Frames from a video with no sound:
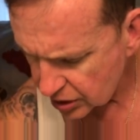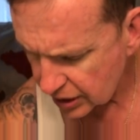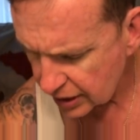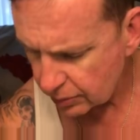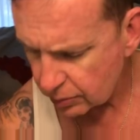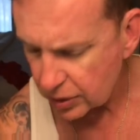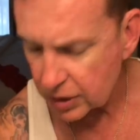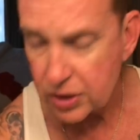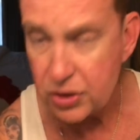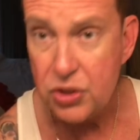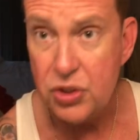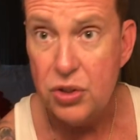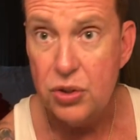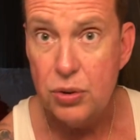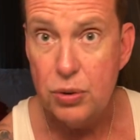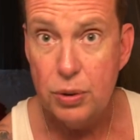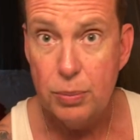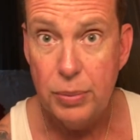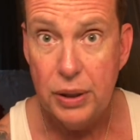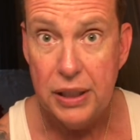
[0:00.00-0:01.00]
Gillette Wilkinson
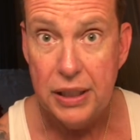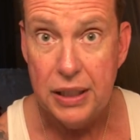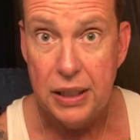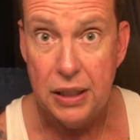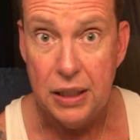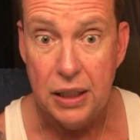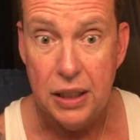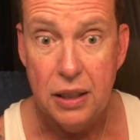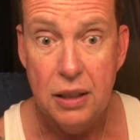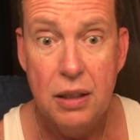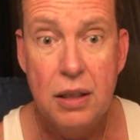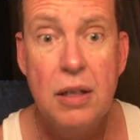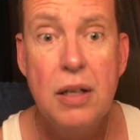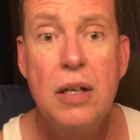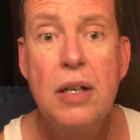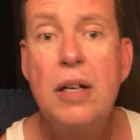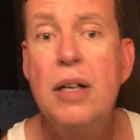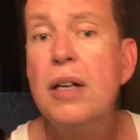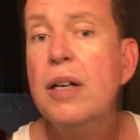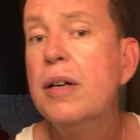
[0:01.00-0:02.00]
sword blade in there.
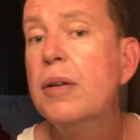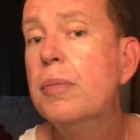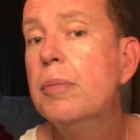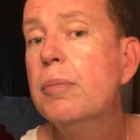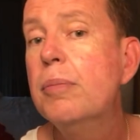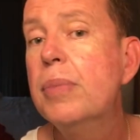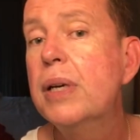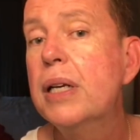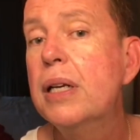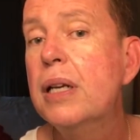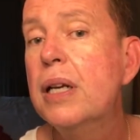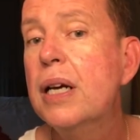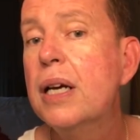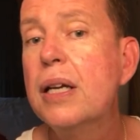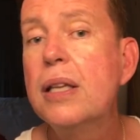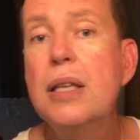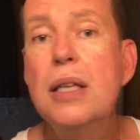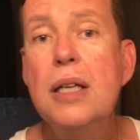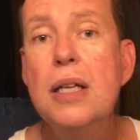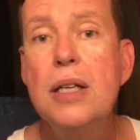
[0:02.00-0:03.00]
But
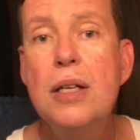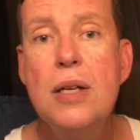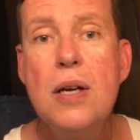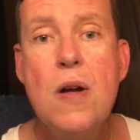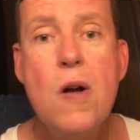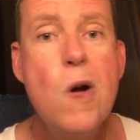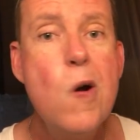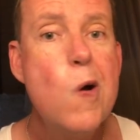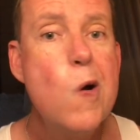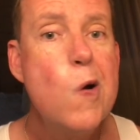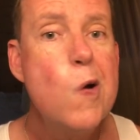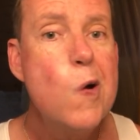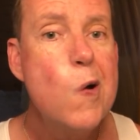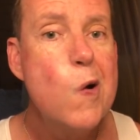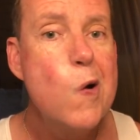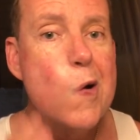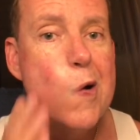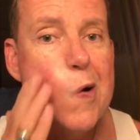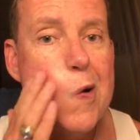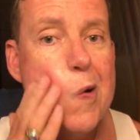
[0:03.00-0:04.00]
nothing
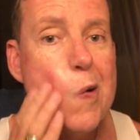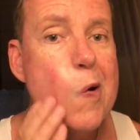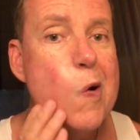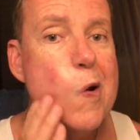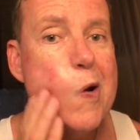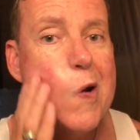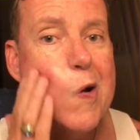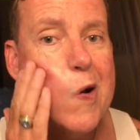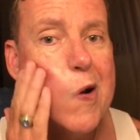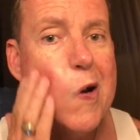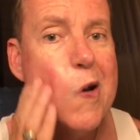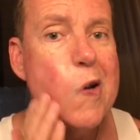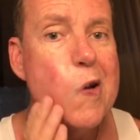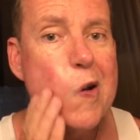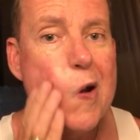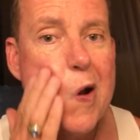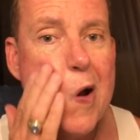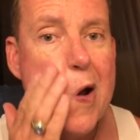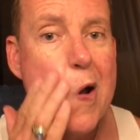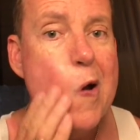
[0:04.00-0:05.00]
too serious.
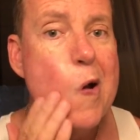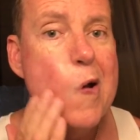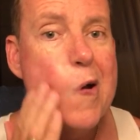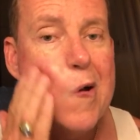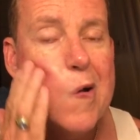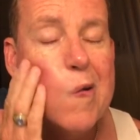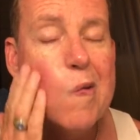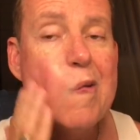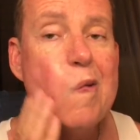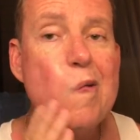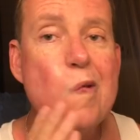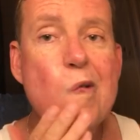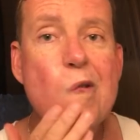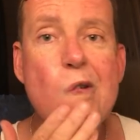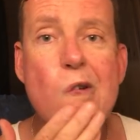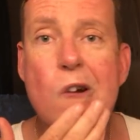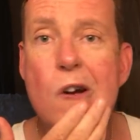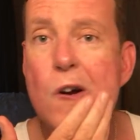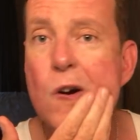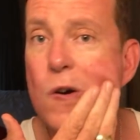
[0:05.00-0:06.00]
And
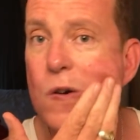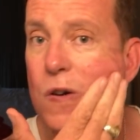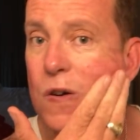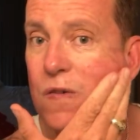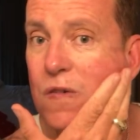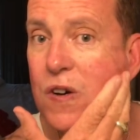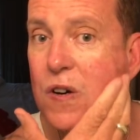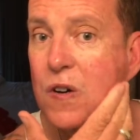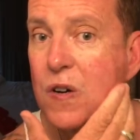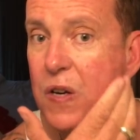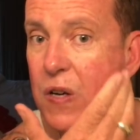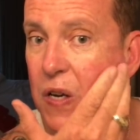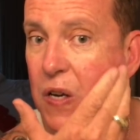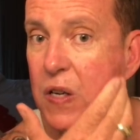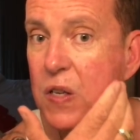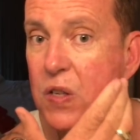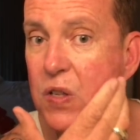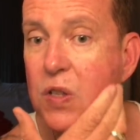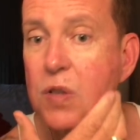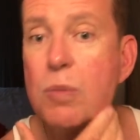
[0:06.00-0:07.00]
very, very
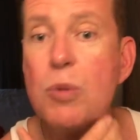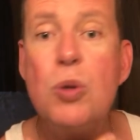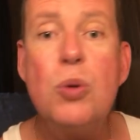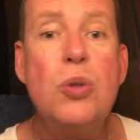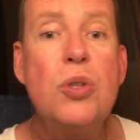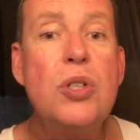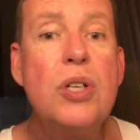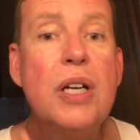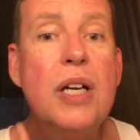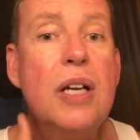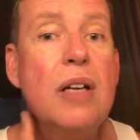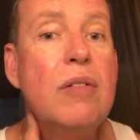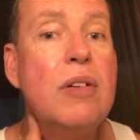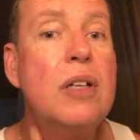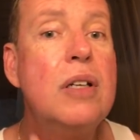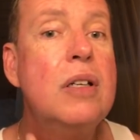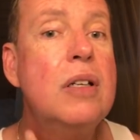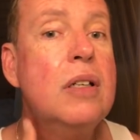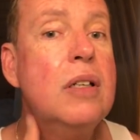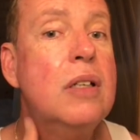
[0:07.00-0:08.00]
nice smooth shave.
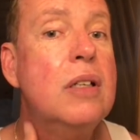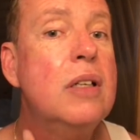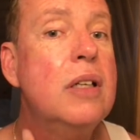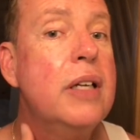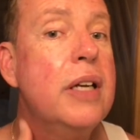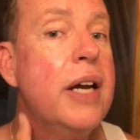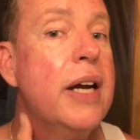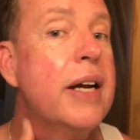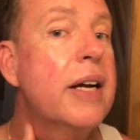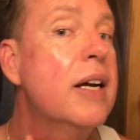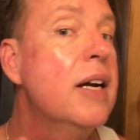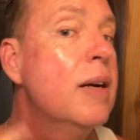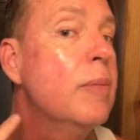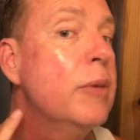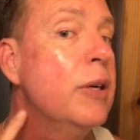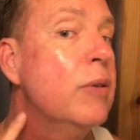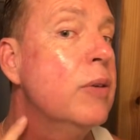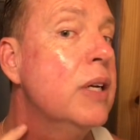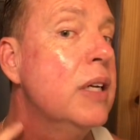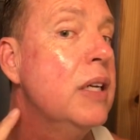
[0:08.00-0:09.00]
Yeah, it got
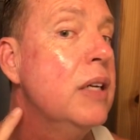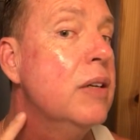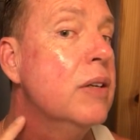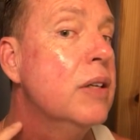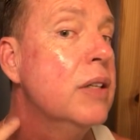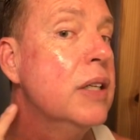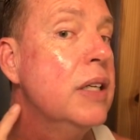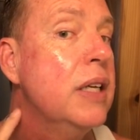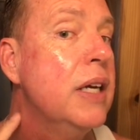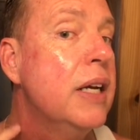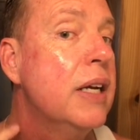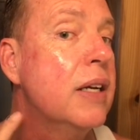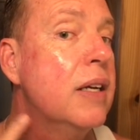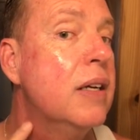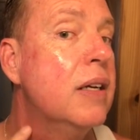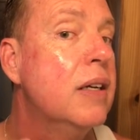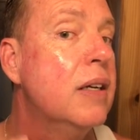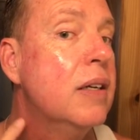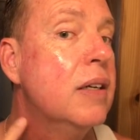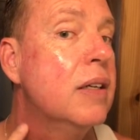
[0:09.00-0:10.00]
me right here on the neck.
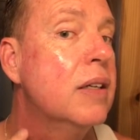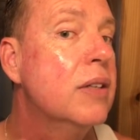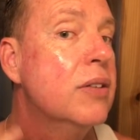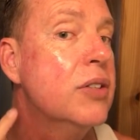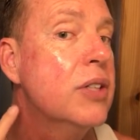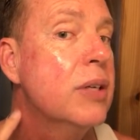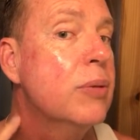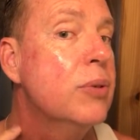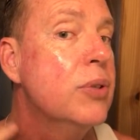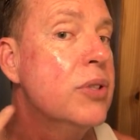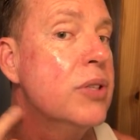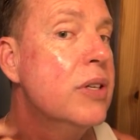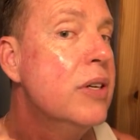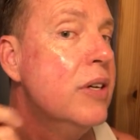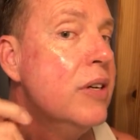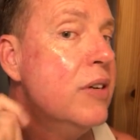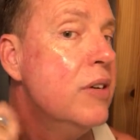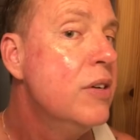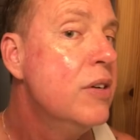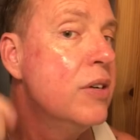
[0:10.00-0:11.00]
Well, that was
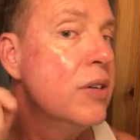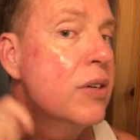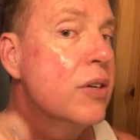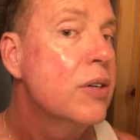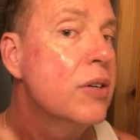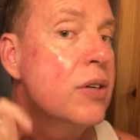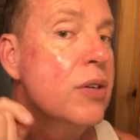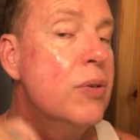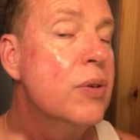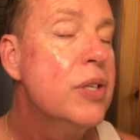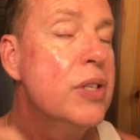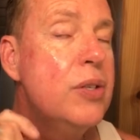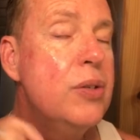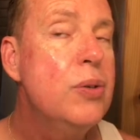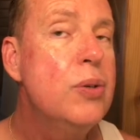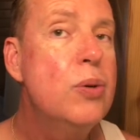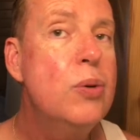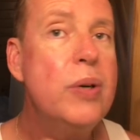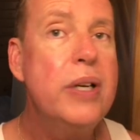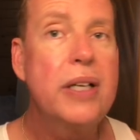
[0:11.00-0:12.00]
going
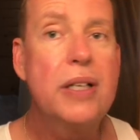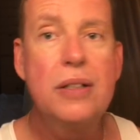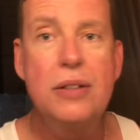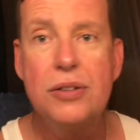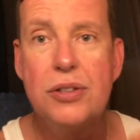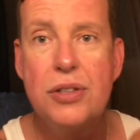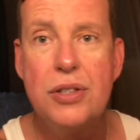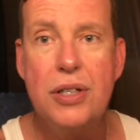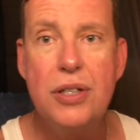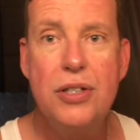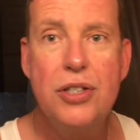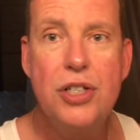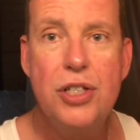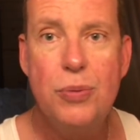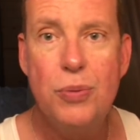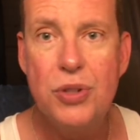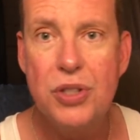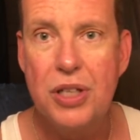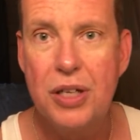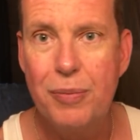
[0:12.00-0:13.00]
too quick because
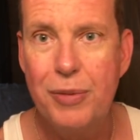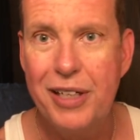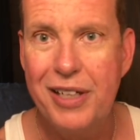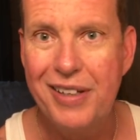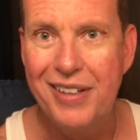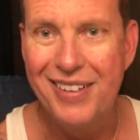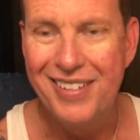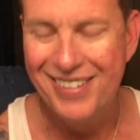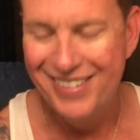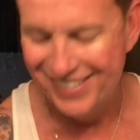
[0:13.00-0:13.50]
she was coming in.